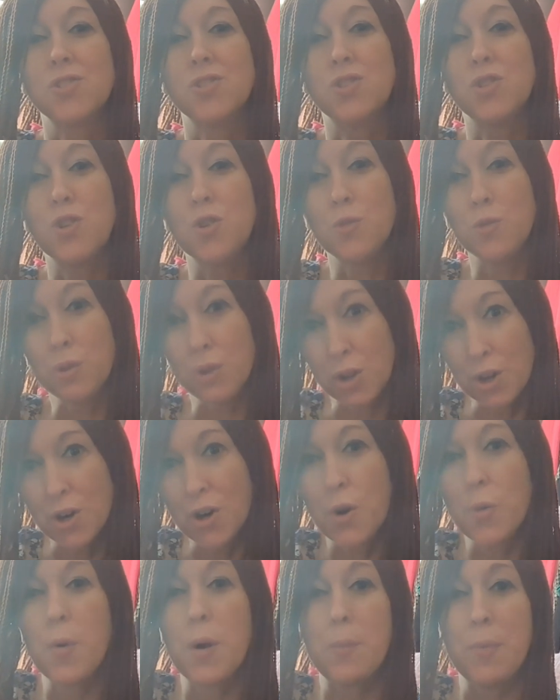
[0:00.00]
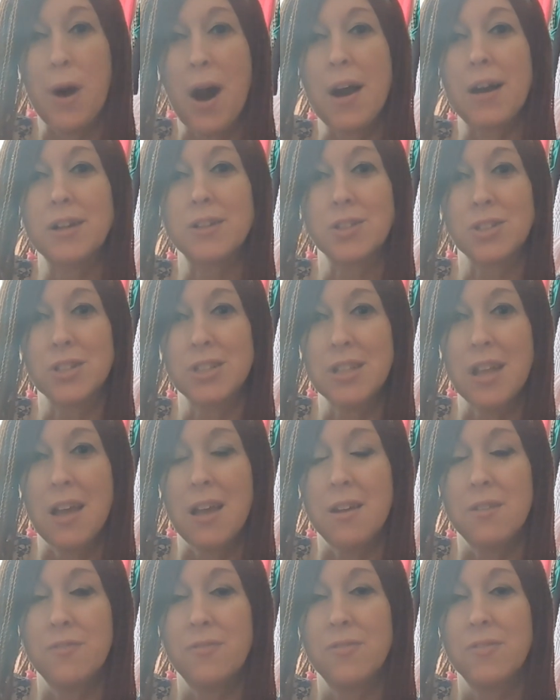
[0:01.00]
to learn what products are
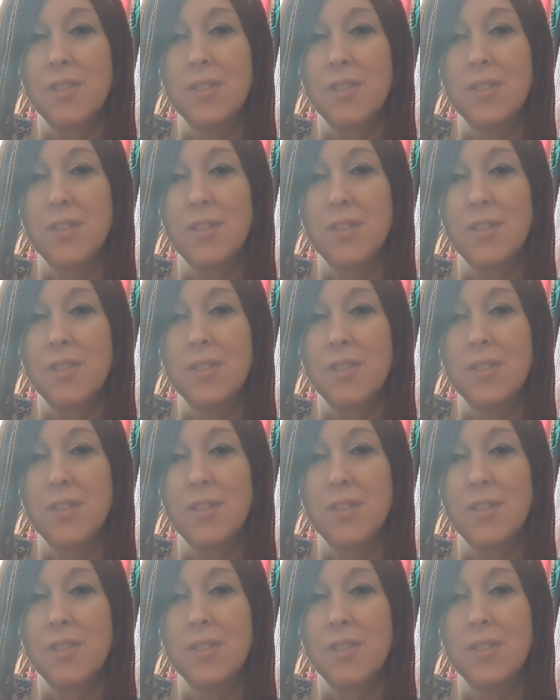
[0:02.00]
safe.